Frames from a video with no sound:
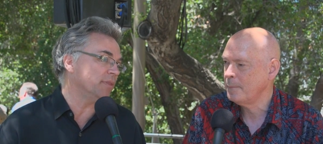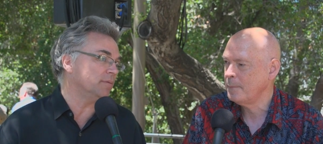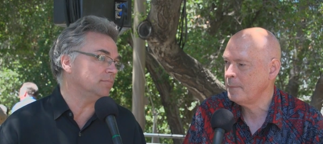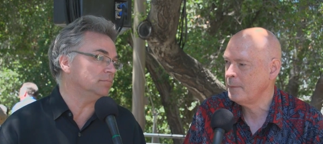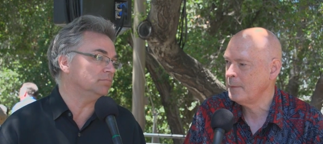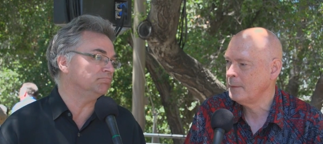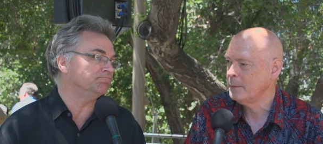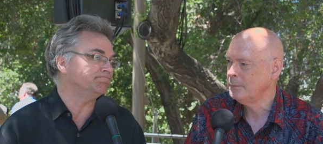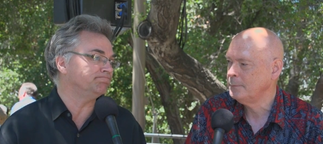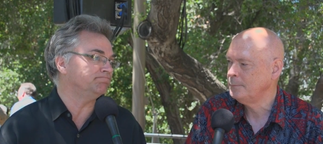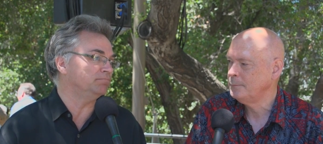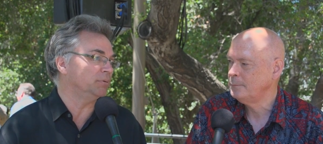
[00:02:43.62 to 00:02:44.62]
Speaker 1: of
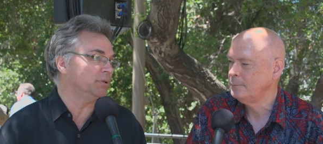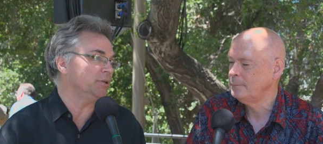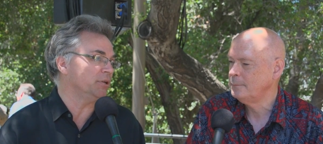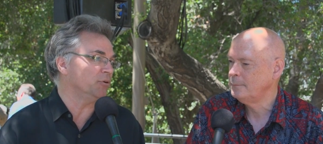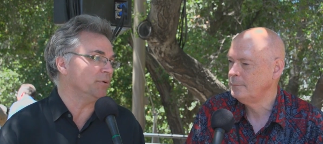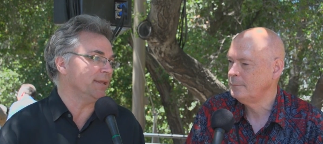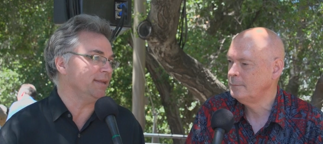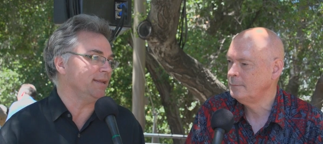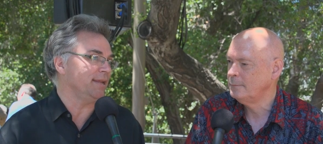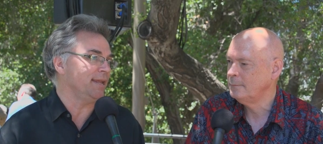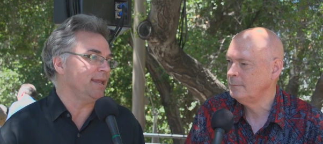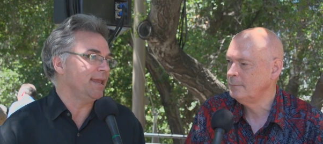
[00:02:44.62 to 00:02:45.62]
them, you know,
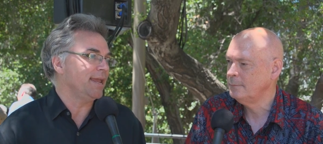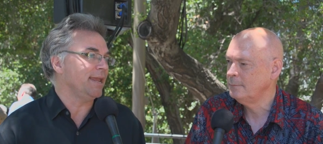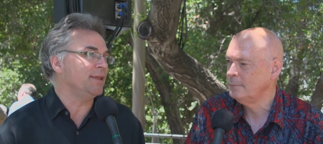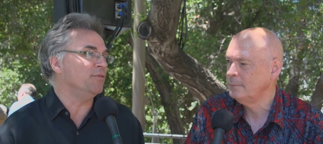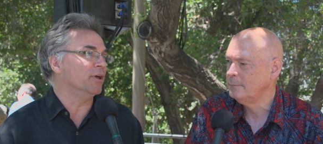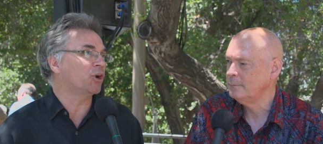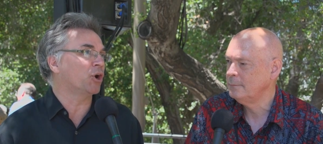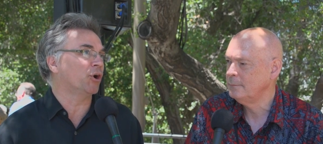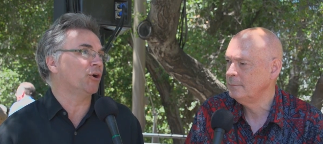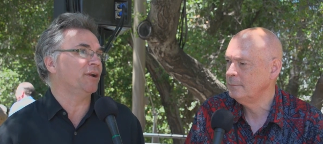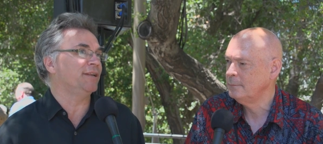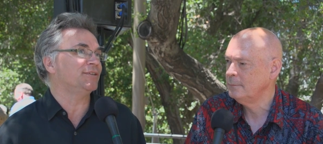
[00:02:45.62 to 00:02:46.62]
in the
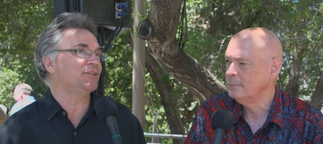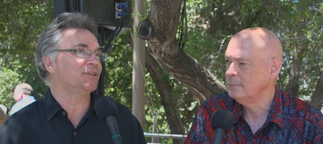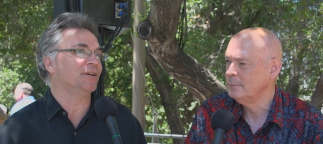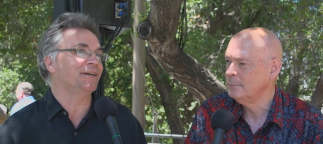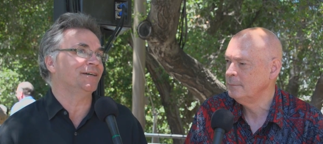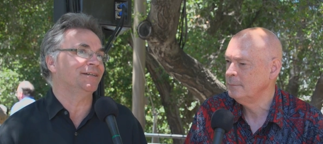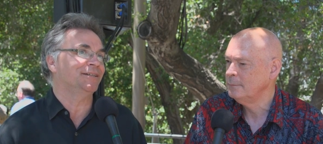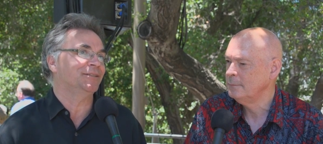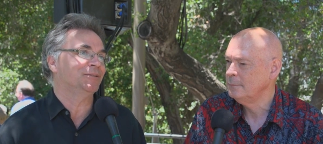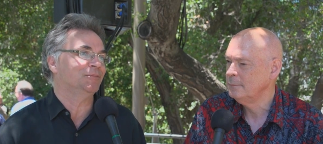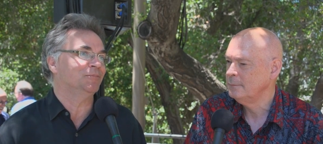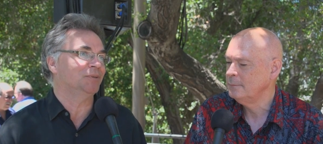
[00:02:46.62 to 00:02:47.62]
current
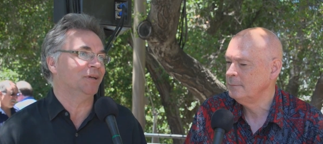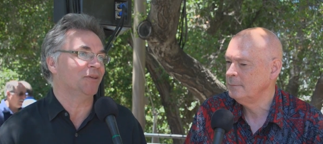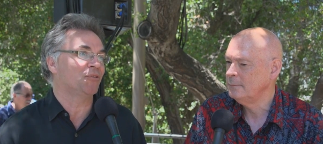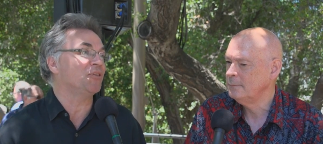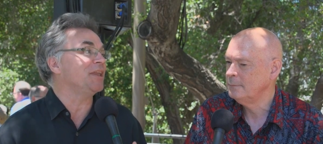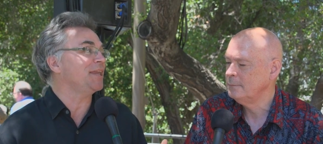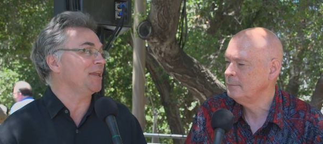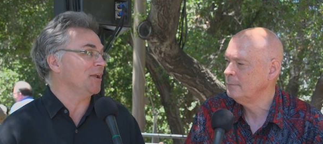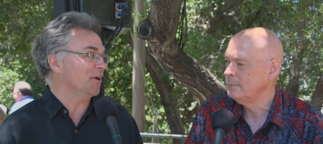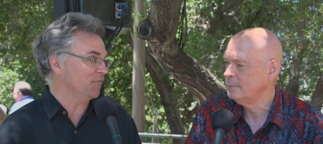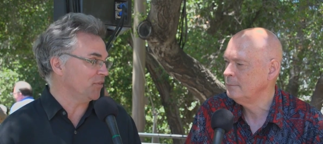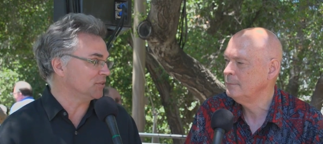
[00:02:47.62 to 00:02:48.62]
uh, uh,
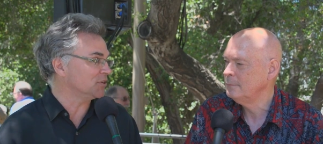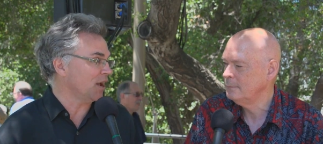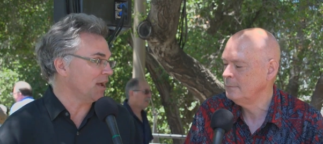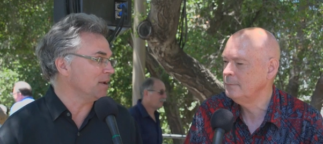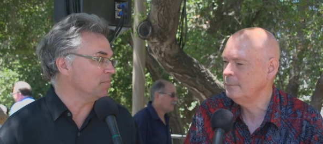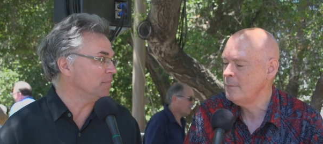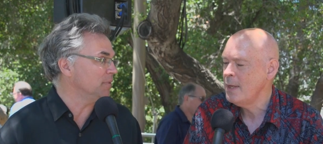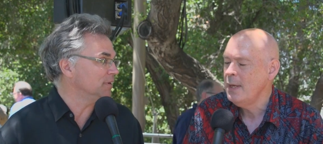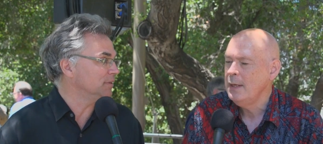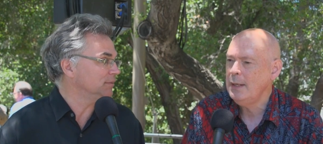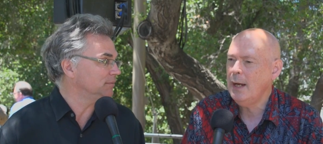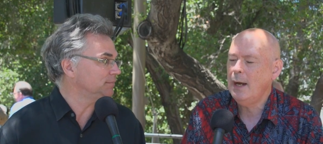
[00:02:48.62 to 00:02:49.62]
thinking of the time.
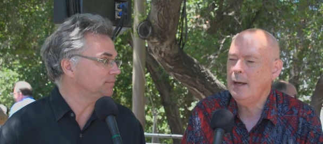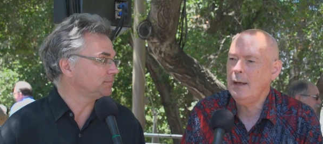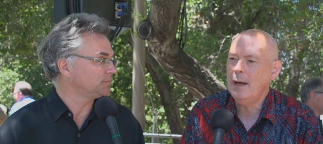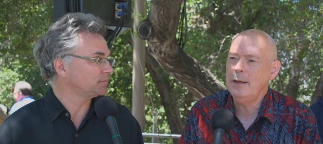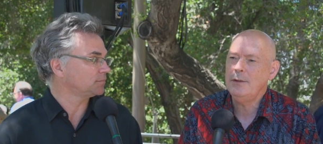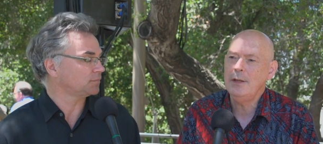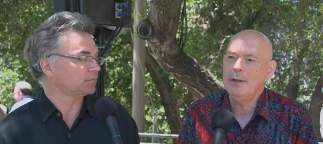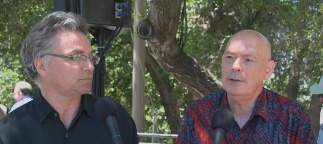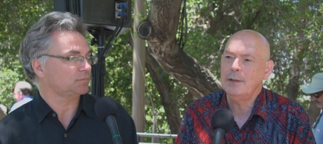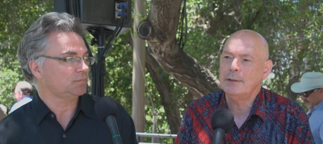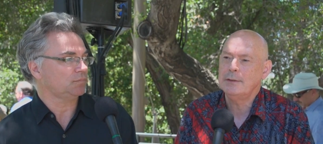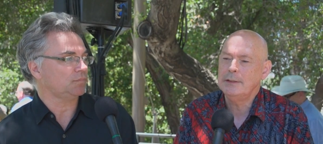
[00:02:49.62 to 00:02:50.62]
Mm-hmm.
Speaker 2: Yeah, I, I
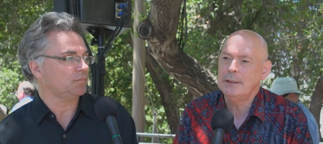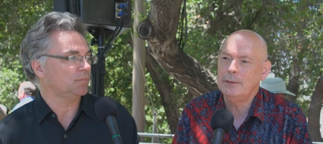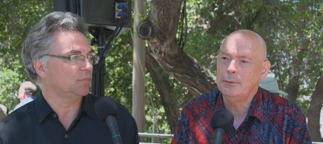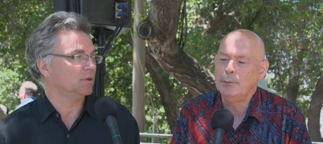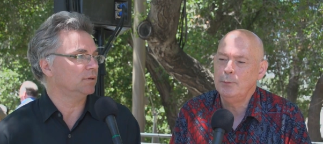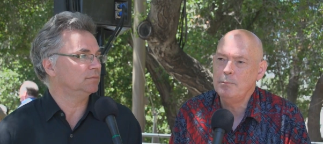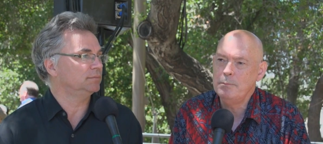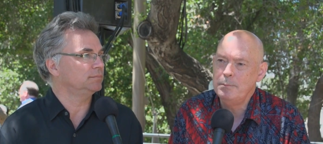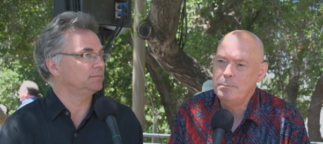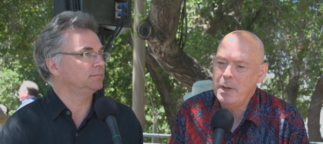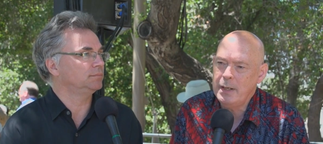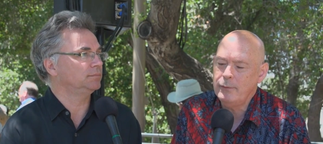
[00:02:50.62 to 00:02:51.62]
think that uh,
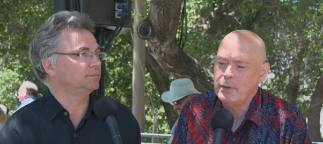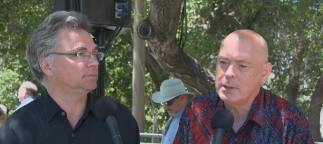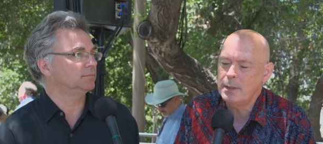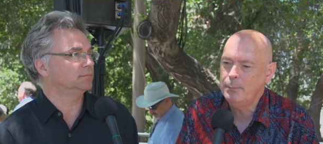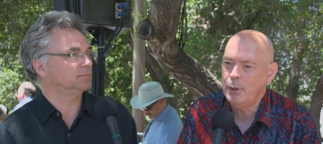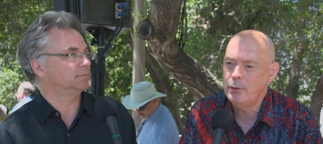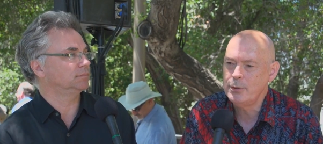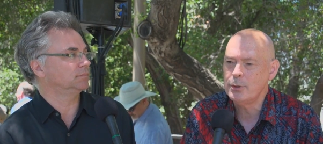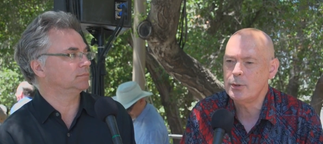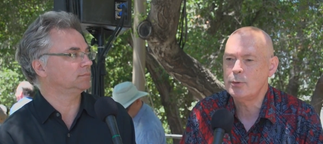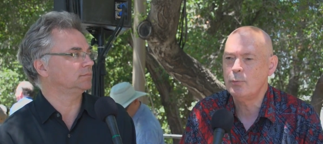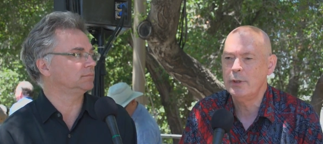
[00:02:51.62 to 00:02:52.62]
many of these
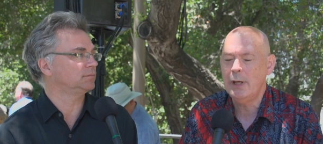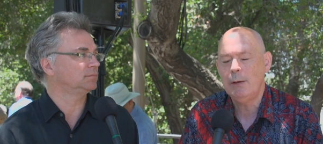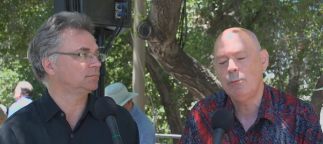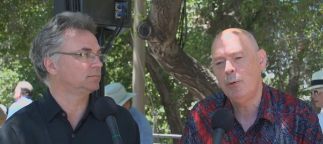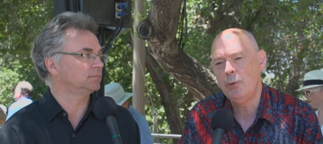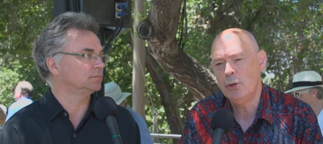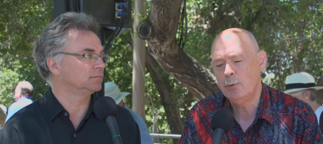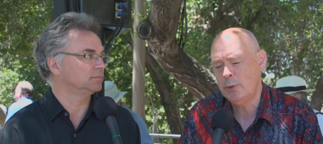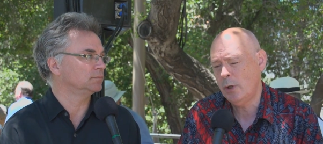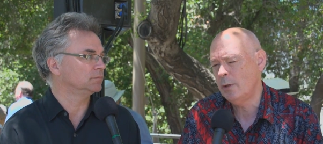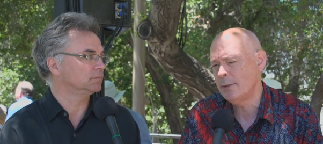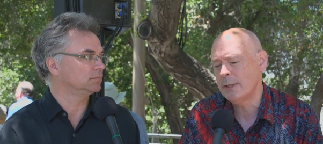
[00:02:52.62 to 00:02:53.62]
composers were not what you
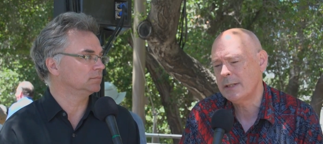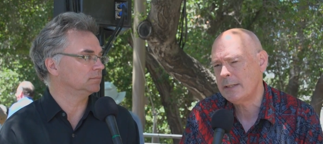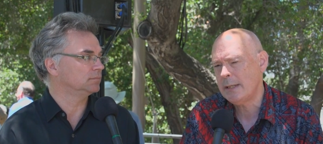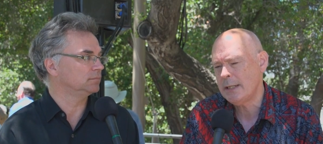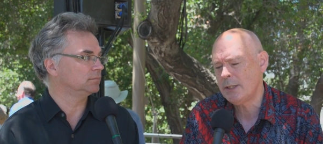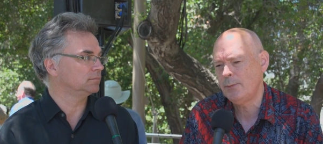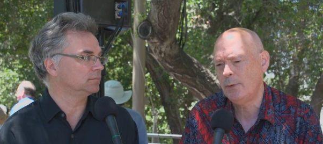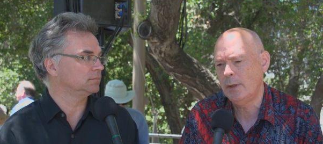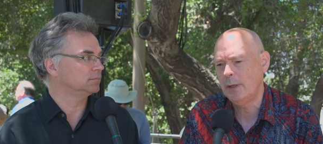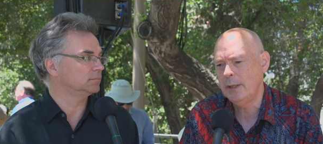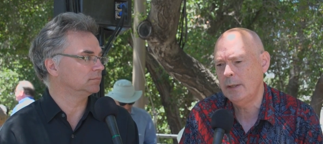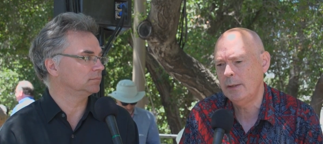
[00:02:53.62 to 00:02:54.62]
would call
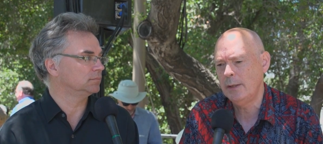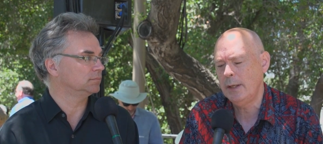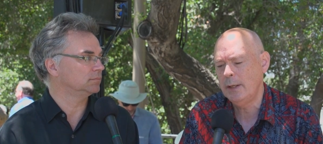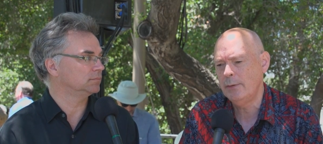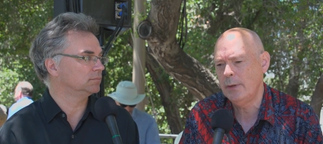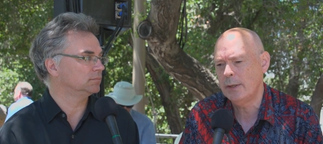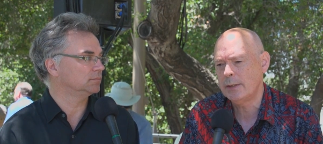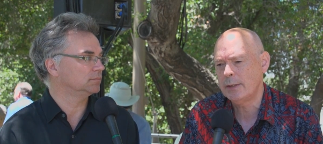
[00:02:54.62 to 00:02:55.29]
successful in, in their